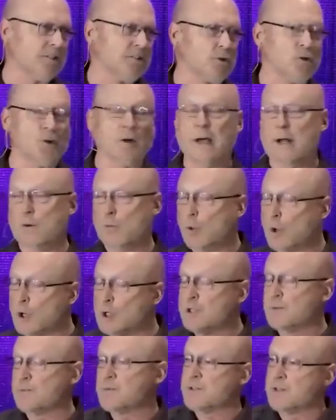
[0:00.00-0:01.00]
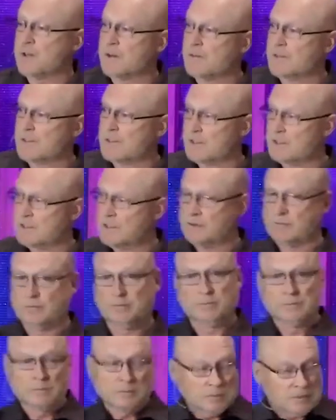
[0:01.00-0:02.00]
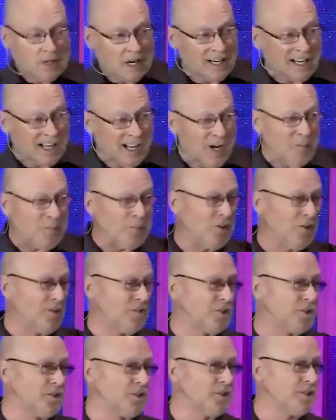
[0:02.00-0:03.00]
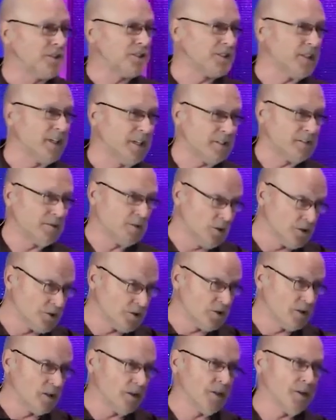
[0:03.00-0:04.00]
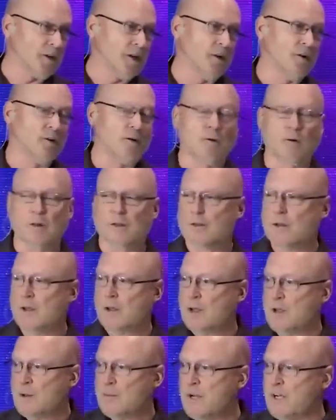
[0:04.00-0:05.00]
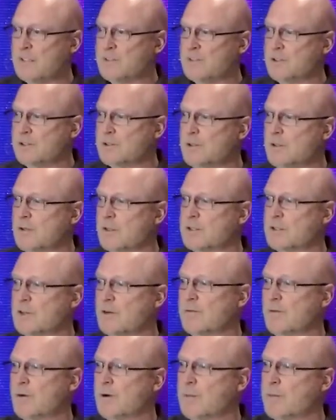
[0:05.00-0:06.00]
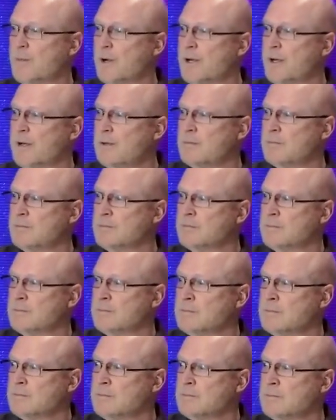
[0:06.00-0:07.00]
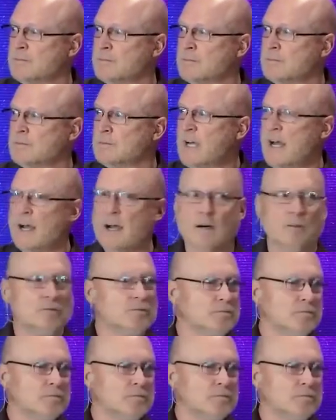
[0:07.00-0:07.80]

or you had worship services in a couple of churches, like Crystal Cathedral with Pastor Schuller and so forth, but now,